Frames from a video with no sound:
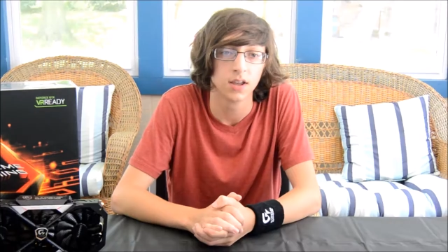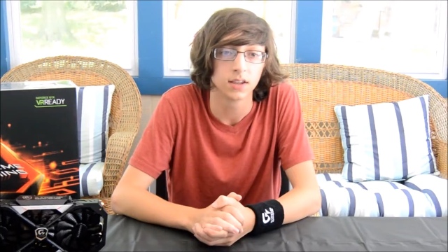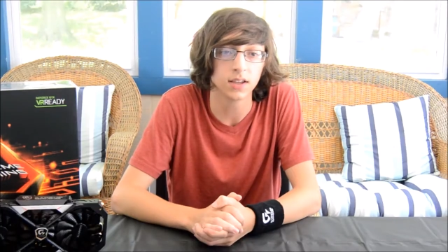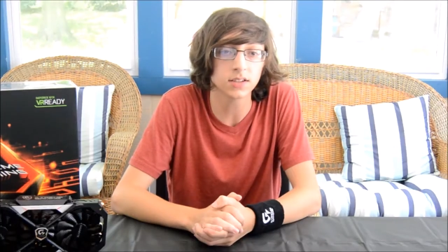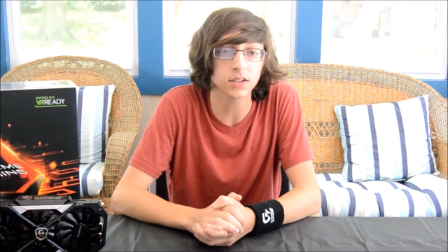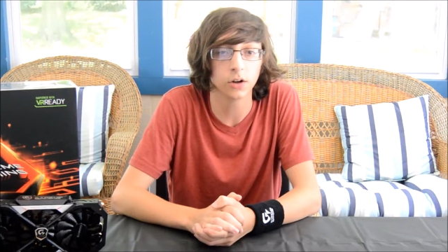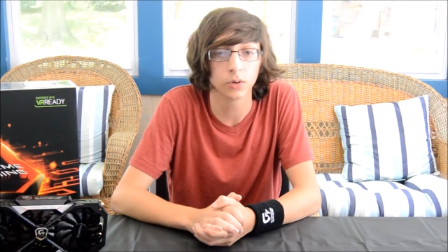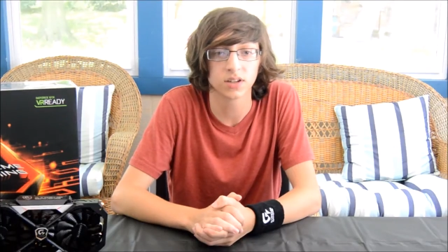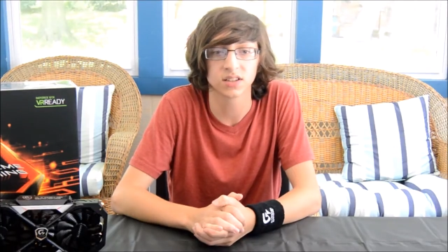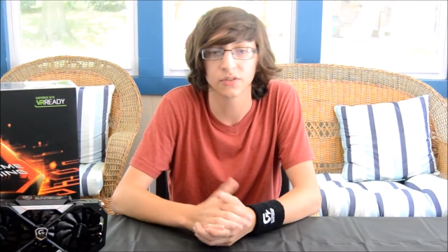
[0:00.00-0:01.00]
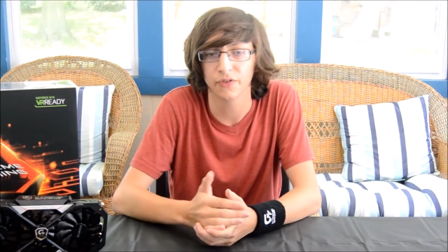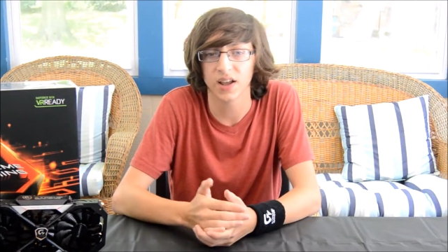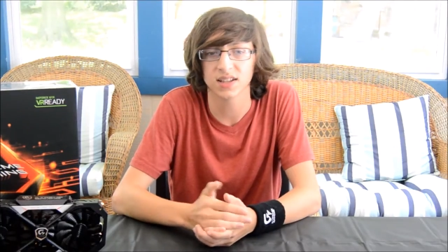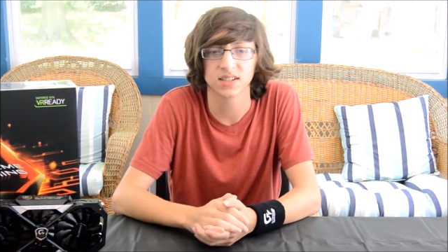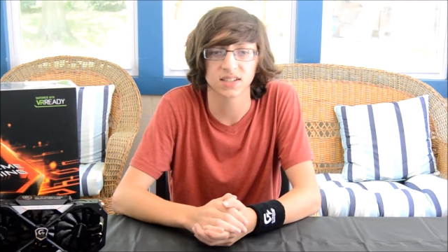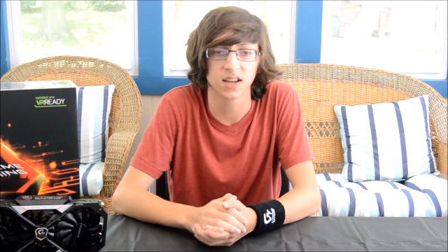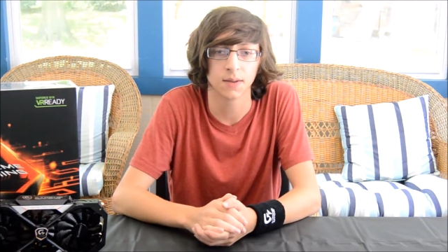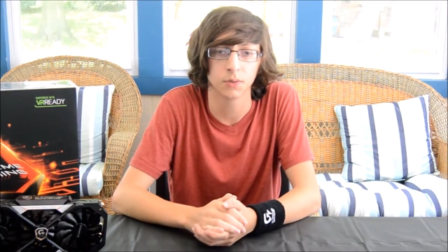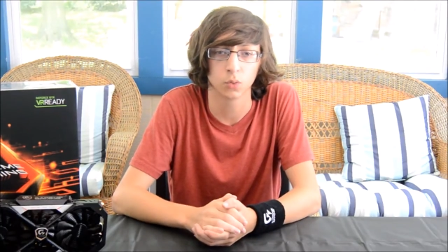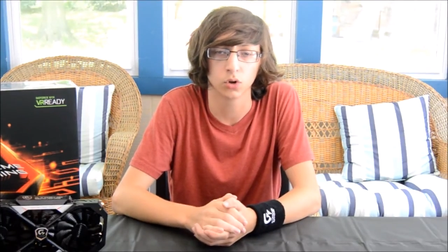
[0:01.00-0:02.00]
Yes, I know it isn't the fanciest name
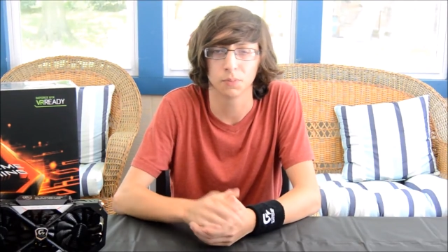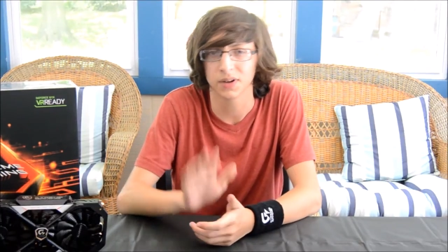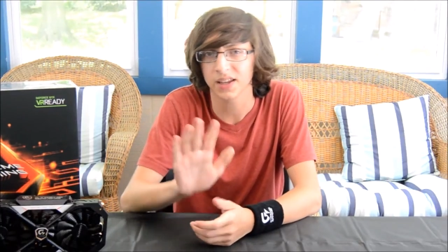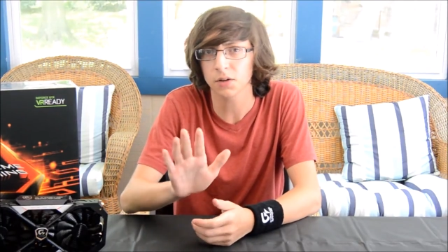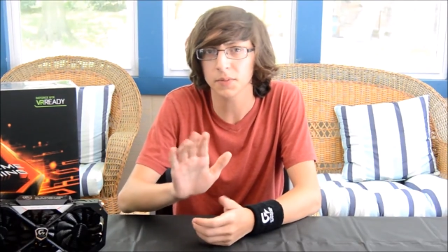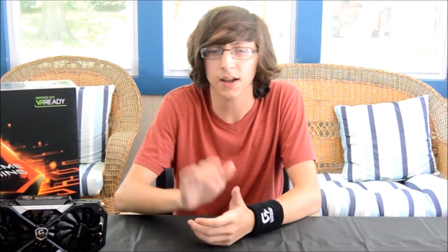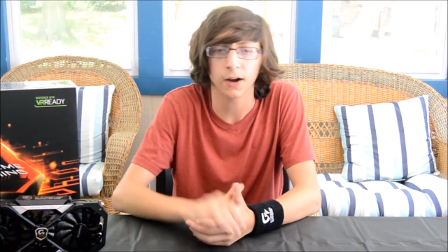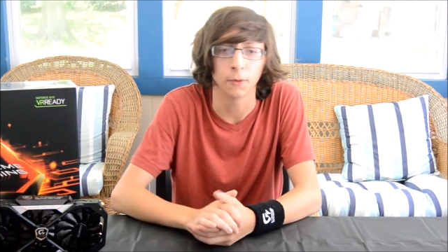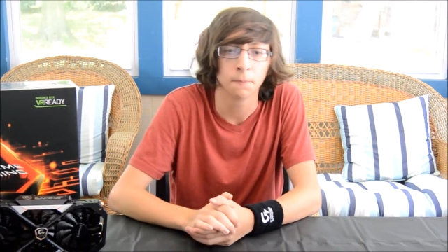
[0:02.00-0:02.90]
in the world, but hear me out.